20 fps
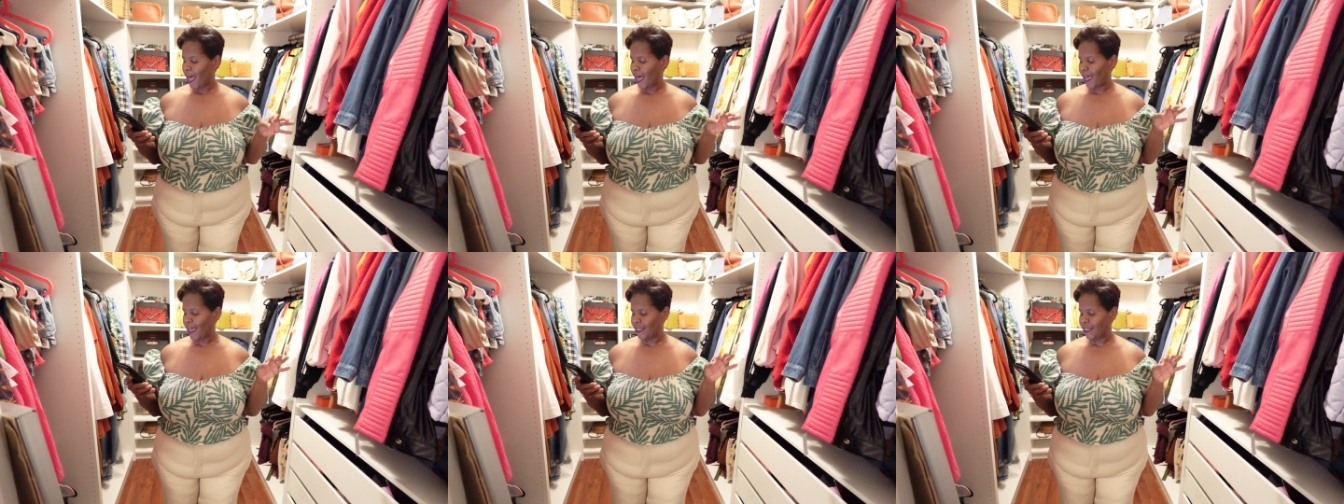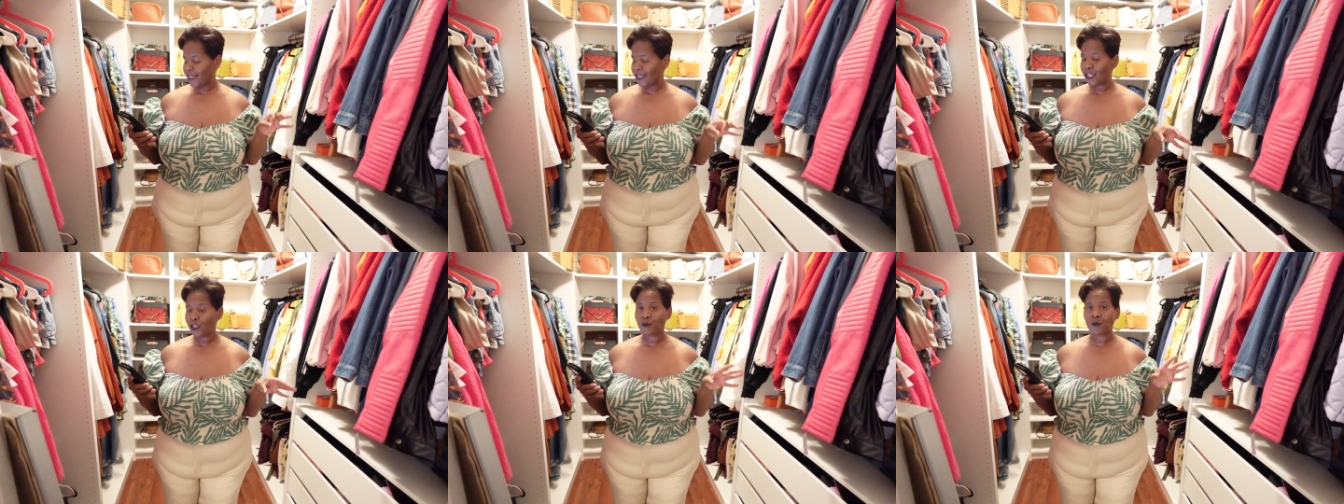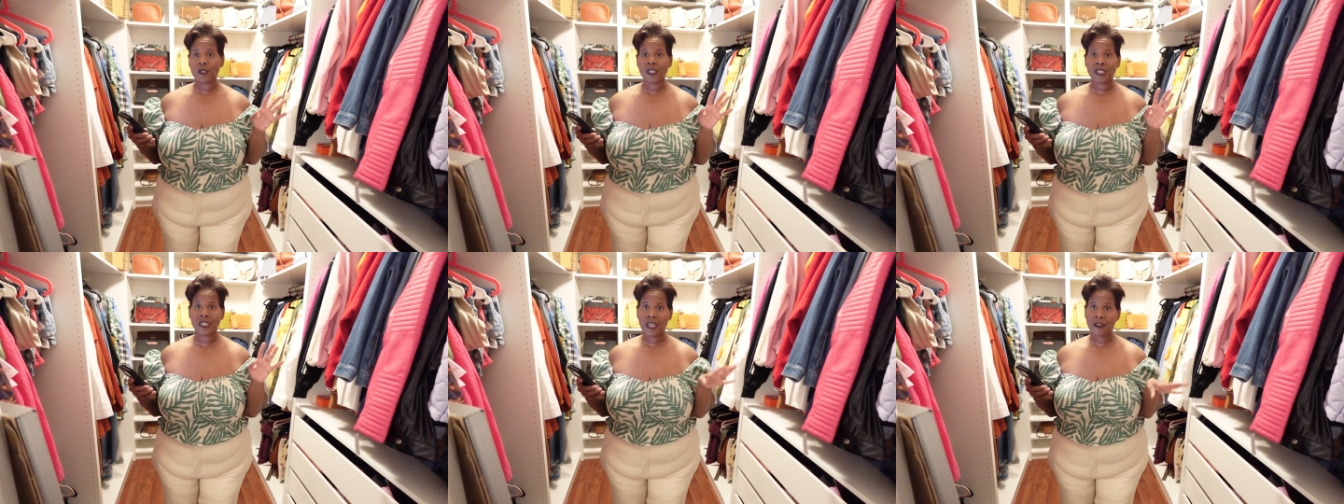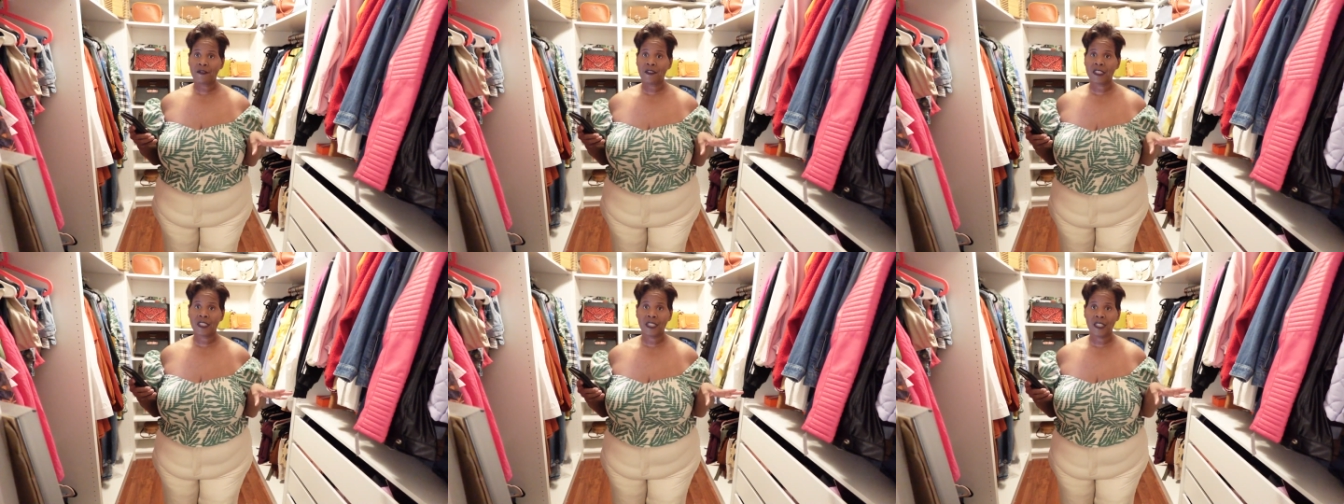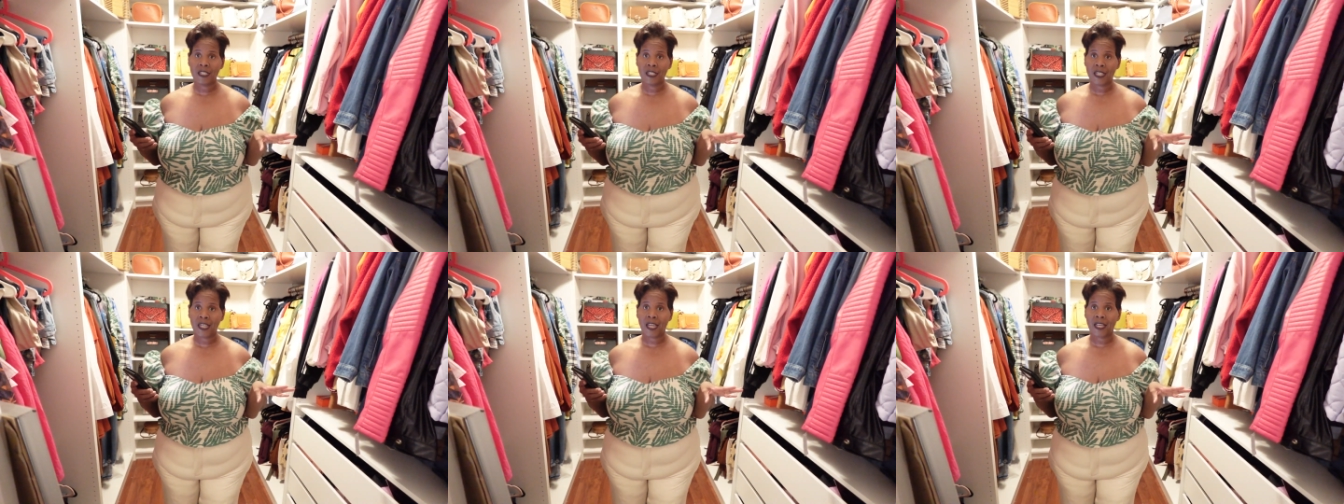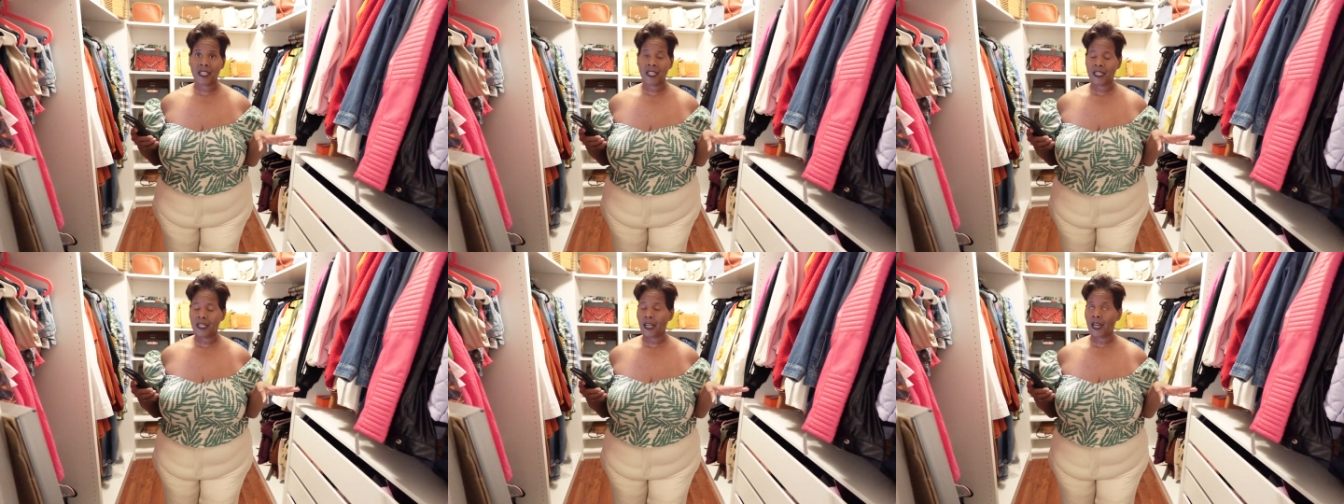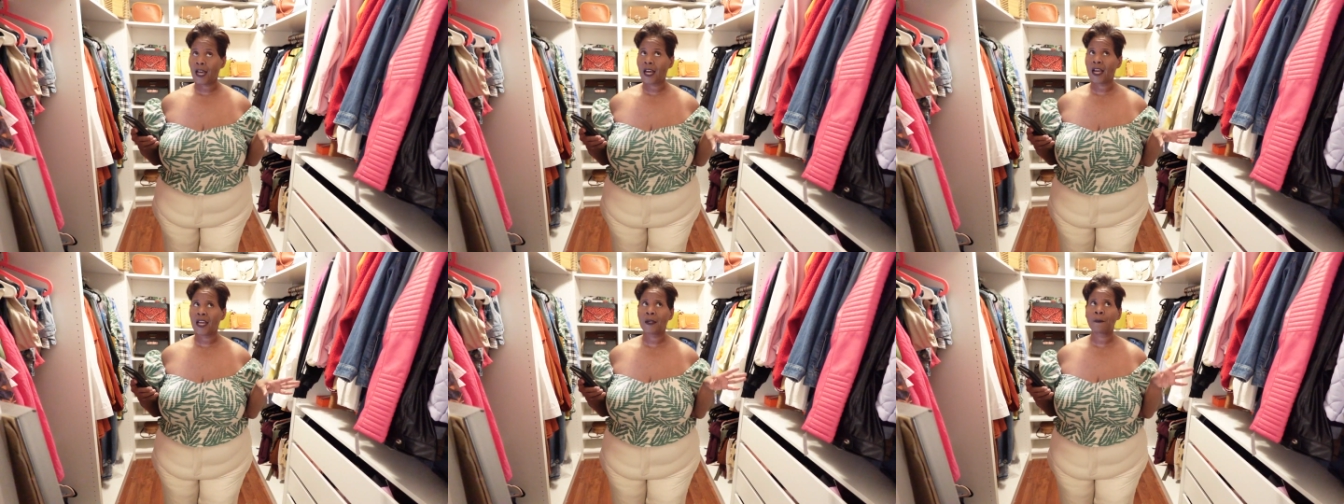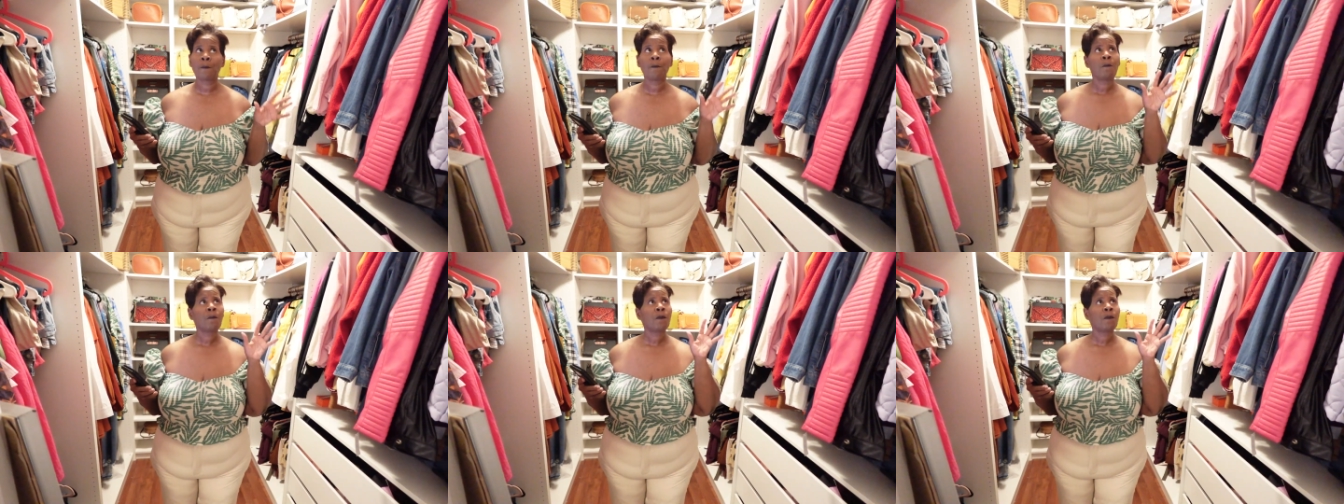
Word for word: And this was $17.99. I